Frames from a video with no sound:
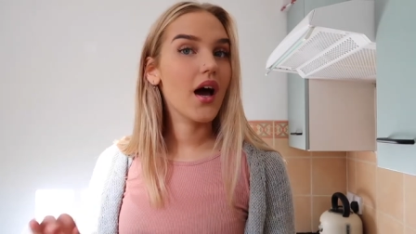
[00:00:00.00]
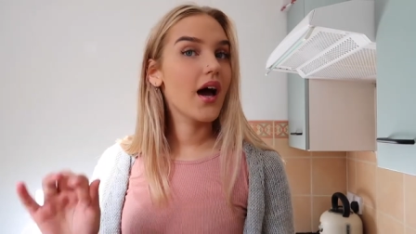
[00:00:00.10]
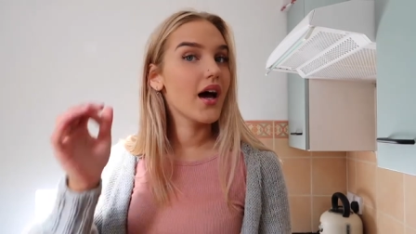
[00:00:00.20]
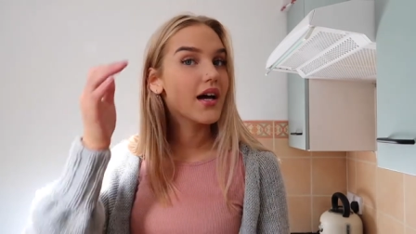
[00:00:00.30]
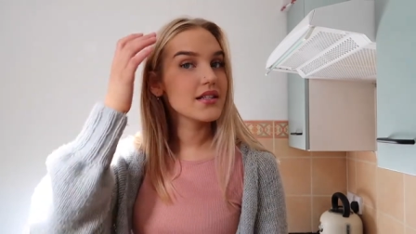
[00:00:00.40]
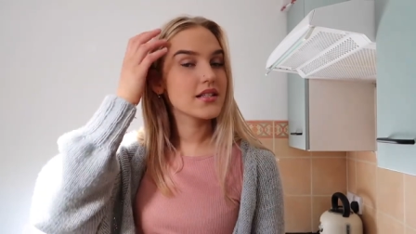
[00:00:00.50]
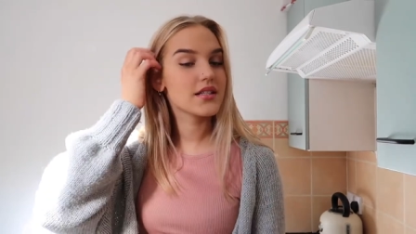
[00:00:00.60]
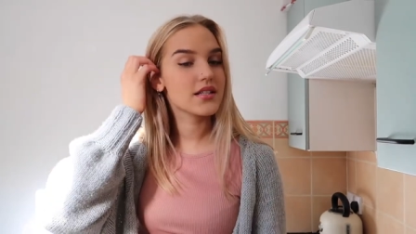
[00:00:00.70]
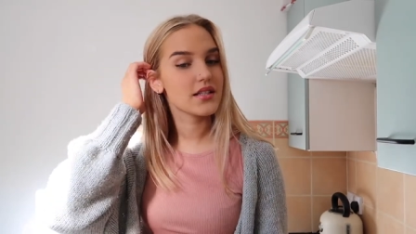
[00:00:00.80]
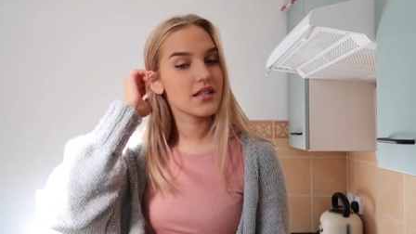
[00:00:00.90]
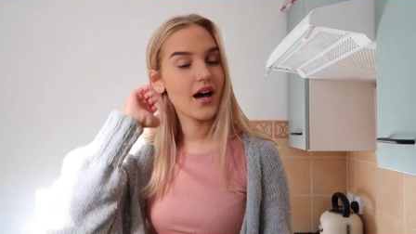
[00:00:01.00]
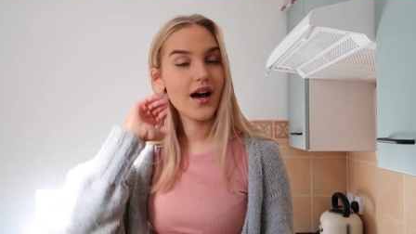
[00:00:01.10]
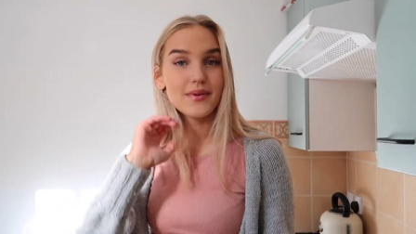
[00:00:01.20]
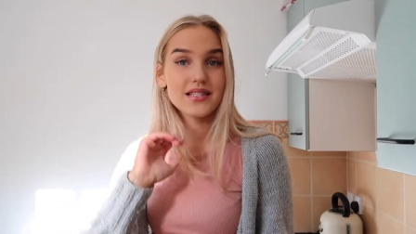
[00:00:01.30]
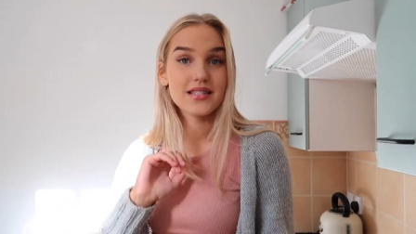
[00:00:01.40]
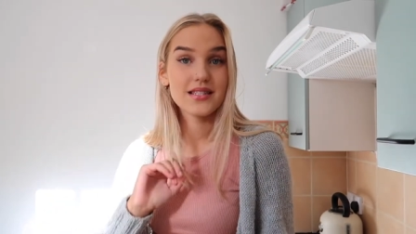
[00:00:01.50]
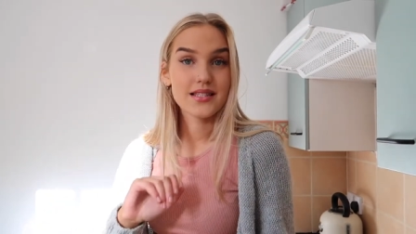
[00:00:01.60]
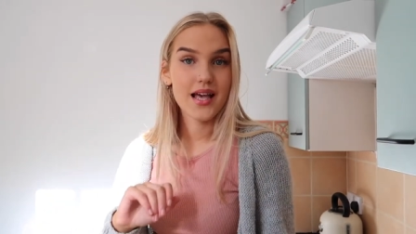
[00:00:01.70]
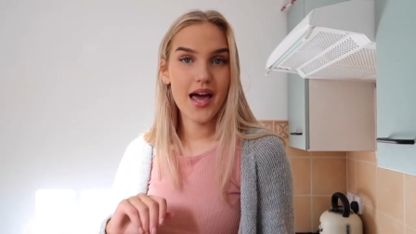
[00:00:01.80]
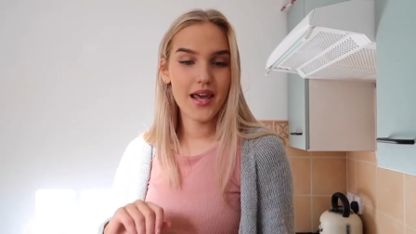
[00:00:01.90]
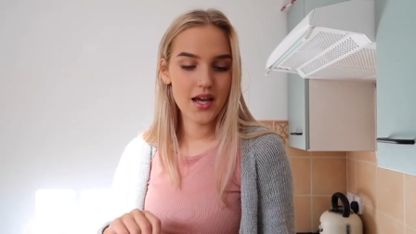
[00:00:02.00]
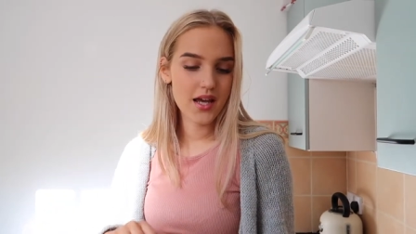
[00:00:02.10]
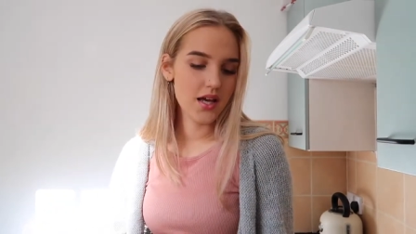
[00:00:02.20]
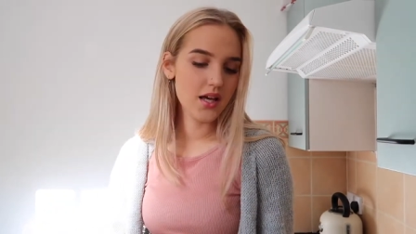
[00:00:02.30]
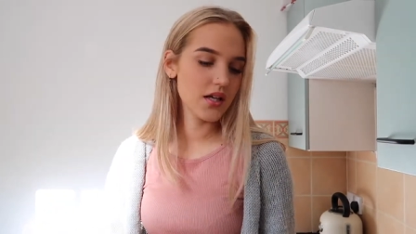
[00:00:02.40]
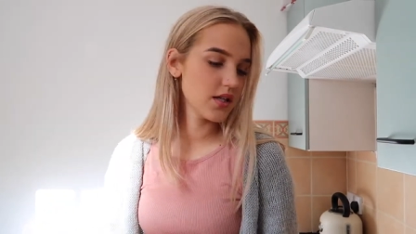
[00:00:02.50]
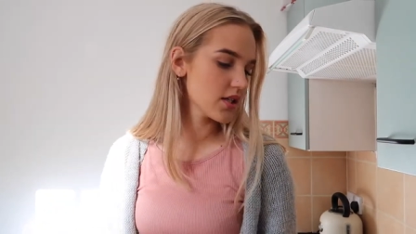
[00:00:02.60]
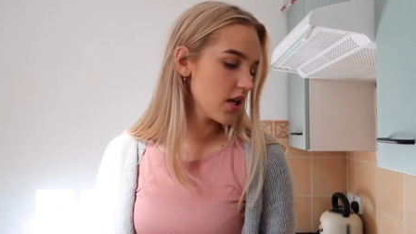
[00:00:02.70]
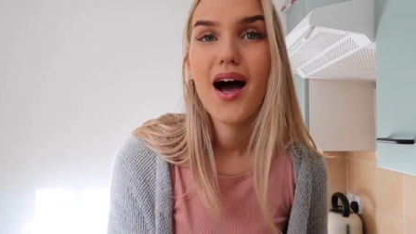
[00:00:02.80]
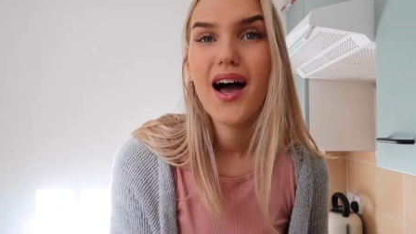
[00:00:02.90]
And I'm excited.